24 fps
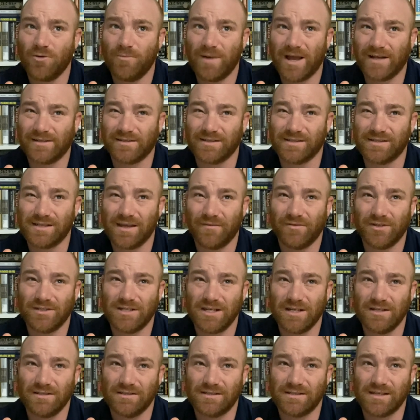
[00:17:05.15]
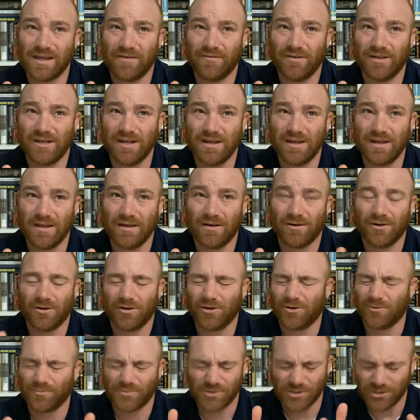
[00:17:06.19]
back to seventeen seventy,
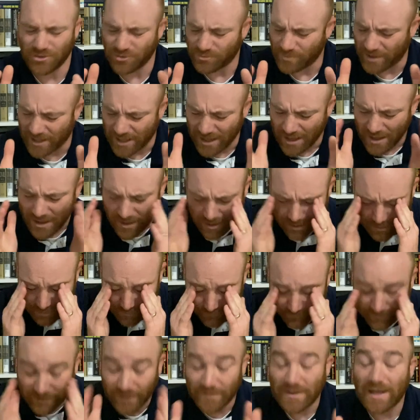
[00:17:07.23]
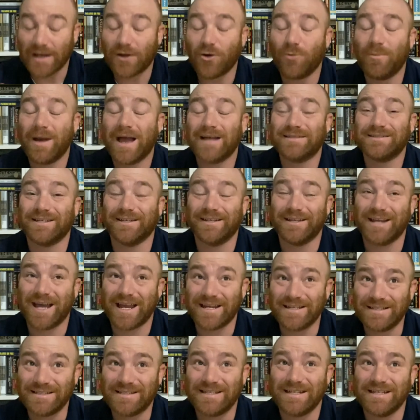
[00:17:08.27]
or excuse me, did they go back to
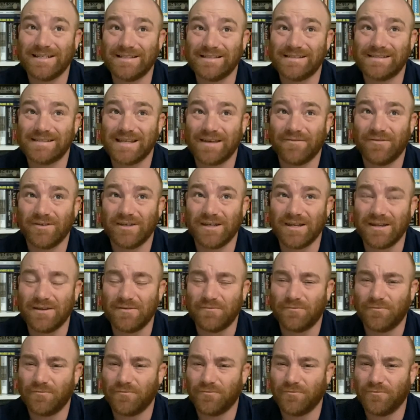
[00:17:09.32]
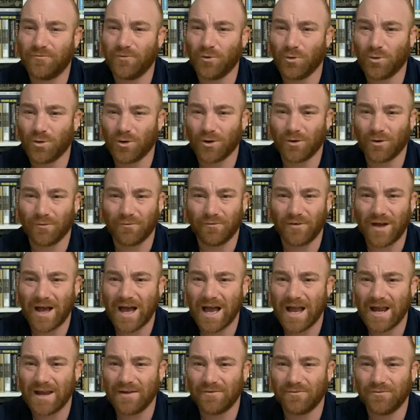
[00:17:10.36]
nineteen seventy-four or
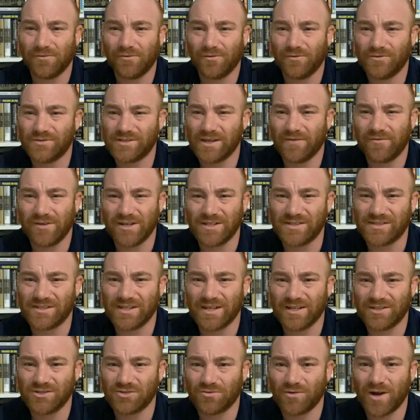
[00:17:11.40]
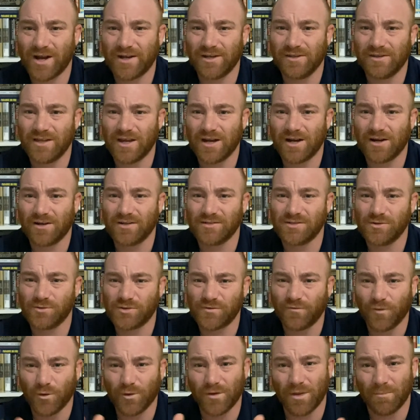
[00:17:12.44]
five, seventy-six, right in there? Because it was
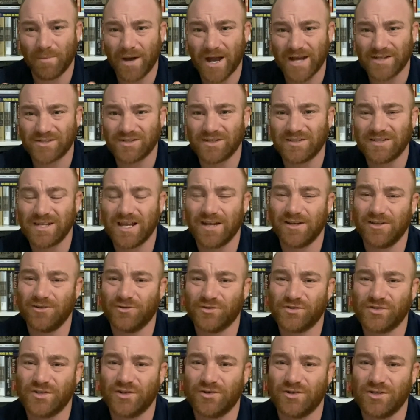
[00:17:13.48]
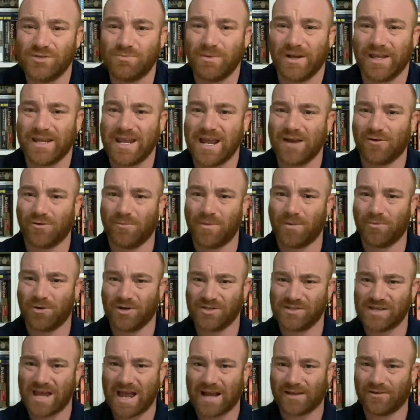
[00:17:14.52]
for the Bicentennial series, but I can't remember
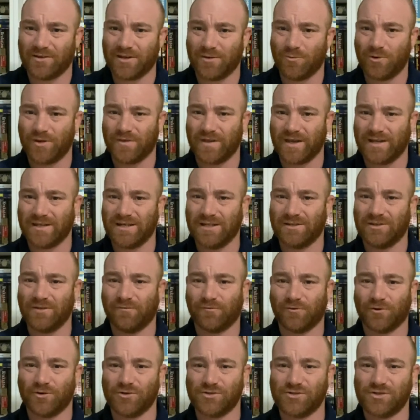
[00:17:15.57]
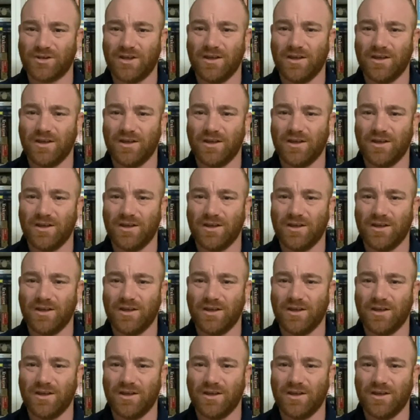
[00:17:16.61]
exactly when they did the first